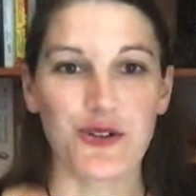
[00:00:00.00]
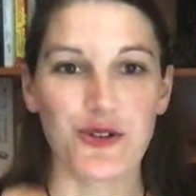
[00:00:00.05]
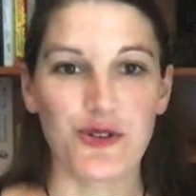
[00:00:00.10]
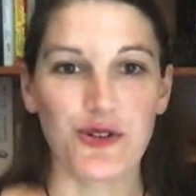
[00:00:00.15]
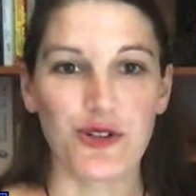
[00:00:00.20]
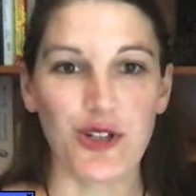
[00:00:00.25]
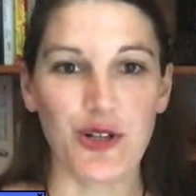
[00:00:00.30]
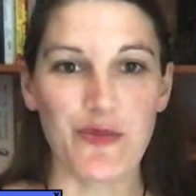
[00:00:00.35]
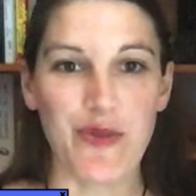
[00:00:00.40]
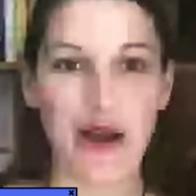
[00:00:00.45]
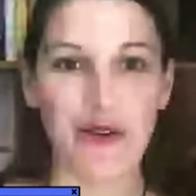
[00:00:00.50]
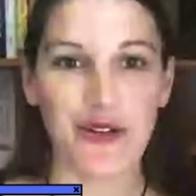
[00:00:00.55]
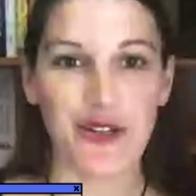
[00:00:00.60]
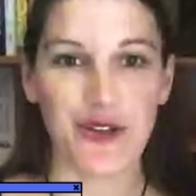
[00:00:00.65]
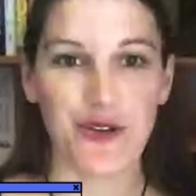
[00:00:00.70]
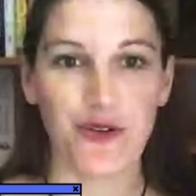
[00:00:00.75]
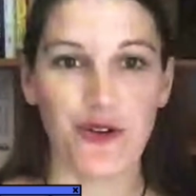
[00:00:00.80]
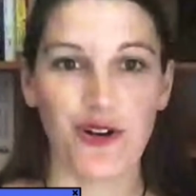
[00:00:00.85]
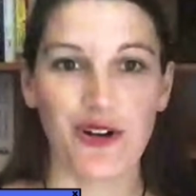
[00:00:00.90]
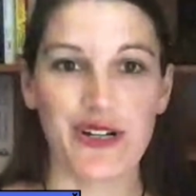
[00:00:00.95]
so cool about
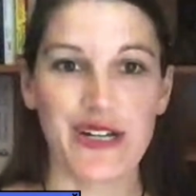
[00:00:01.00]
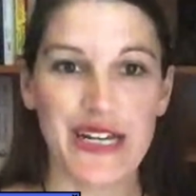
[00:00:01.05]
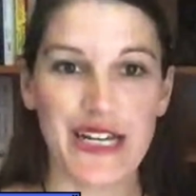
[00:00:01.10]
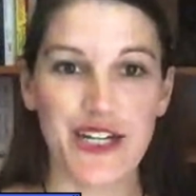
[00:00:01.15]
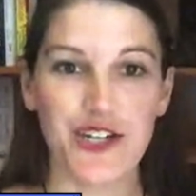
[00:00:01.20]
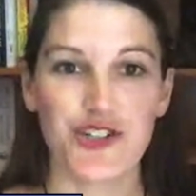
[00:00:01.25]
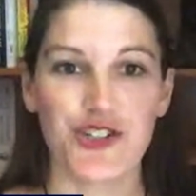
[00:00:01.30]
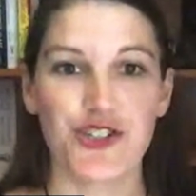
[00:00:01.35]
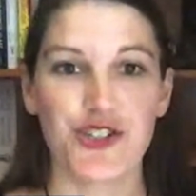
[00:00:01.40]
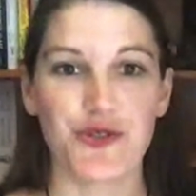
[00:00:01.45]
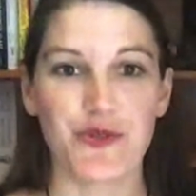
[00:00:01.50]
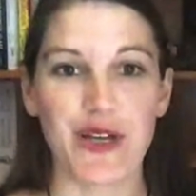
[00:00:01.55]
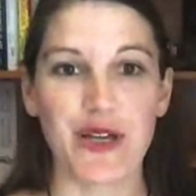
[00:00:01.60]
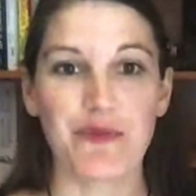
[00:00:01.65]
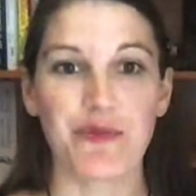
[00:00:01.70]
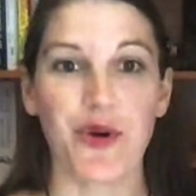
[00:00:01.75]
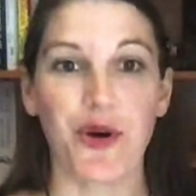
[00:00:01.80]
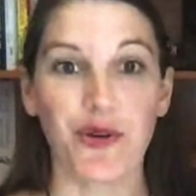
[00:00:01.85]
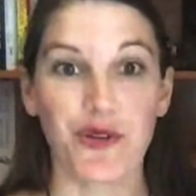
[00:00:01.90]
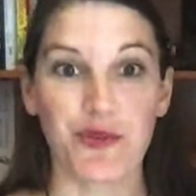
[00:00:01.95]
your niche
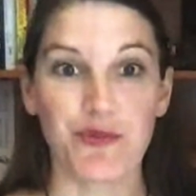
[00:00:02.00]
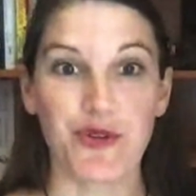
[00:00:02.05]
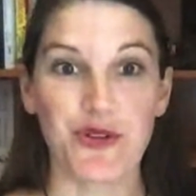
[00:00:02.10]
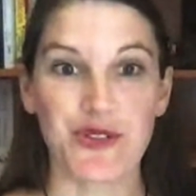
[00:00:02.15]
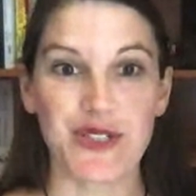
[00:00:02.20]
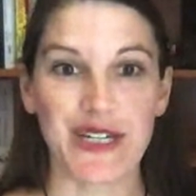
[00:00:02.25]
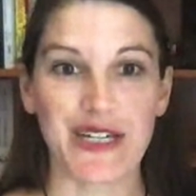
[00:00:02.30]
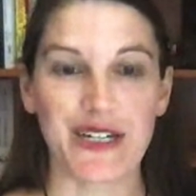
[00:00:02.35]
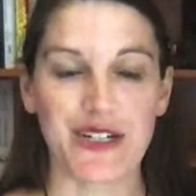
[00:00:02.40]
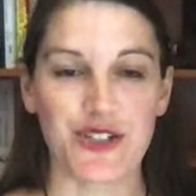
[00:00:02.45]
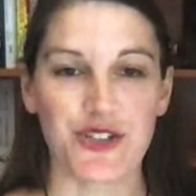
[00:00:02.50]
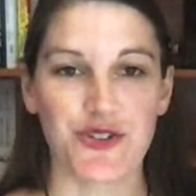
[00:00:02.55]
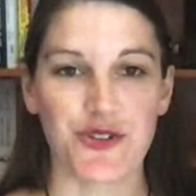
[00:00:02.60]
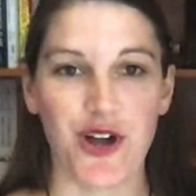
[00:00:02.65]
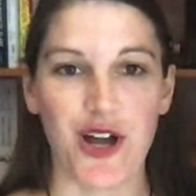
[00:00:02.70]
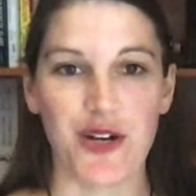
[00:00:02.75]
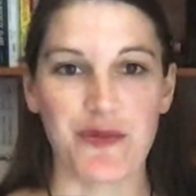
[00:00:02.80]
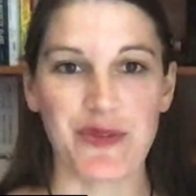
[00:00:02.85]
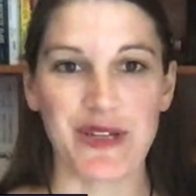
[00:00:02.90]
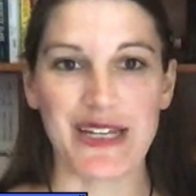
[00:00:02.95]
doing both music and
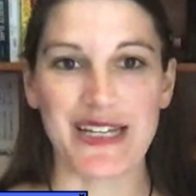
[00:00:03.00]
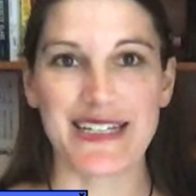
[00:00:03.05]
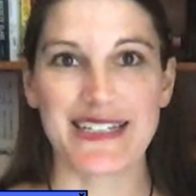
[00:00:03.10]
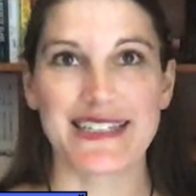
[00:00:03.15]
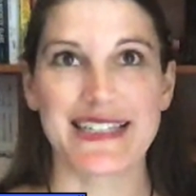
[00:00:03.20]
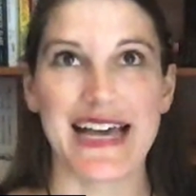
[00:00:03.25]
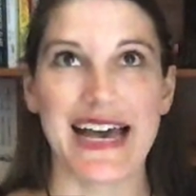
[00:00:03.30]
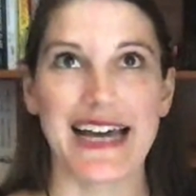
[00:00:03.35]
astronomy is